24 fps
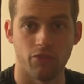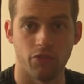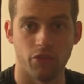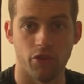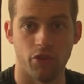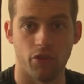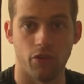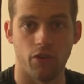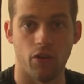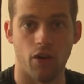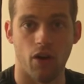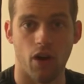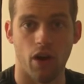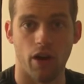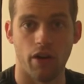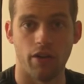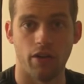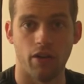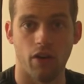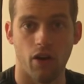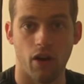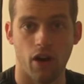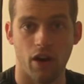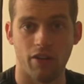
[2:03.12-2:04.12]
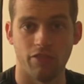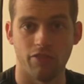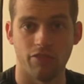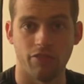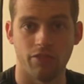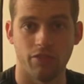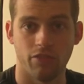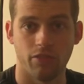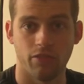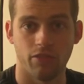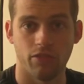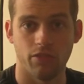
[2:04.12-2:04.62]
for your
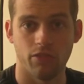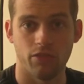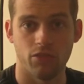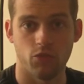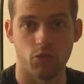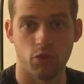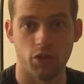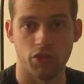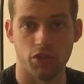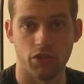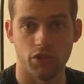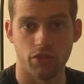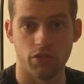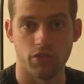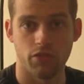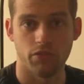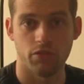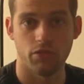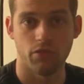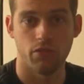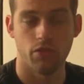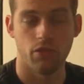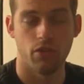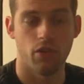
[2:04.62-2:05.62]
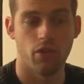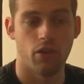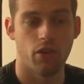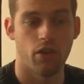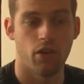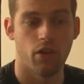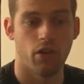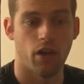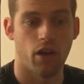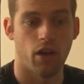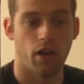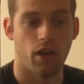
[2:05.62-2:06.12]
on-off switches.
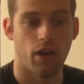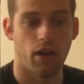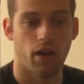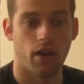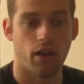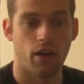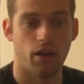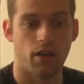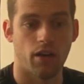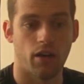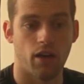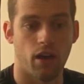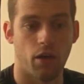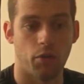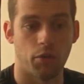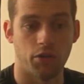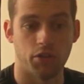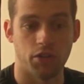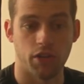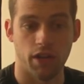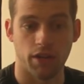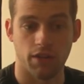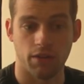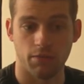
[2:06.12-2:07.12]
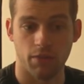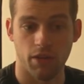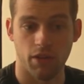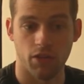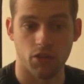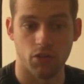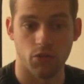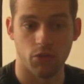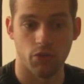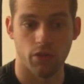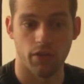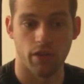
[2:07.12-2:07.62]
I would check to make
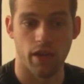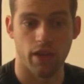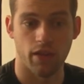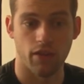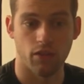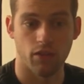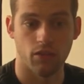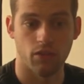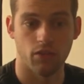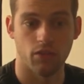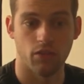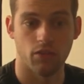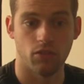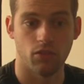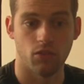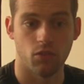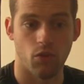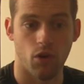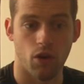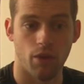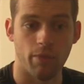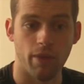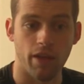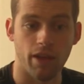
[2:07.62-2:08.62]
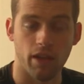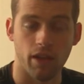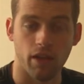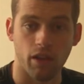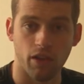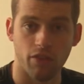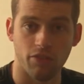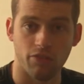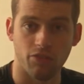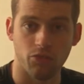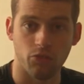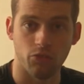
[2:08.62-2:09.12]
sure that you are
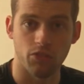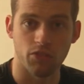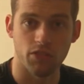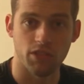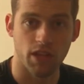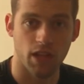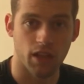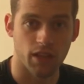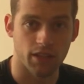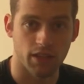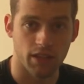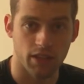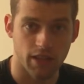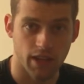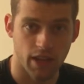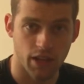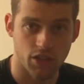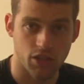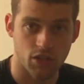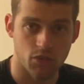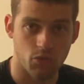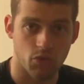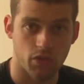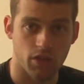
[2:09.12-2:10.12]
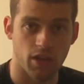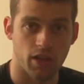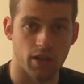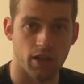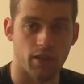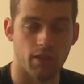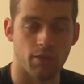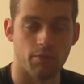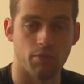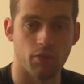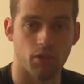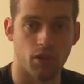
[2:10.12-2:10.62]
making a full solid connection with
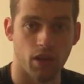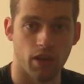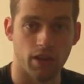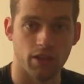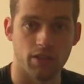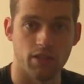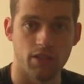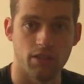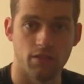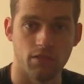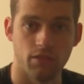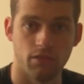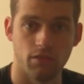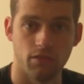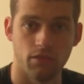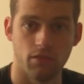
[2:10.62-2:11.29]
any of the plugs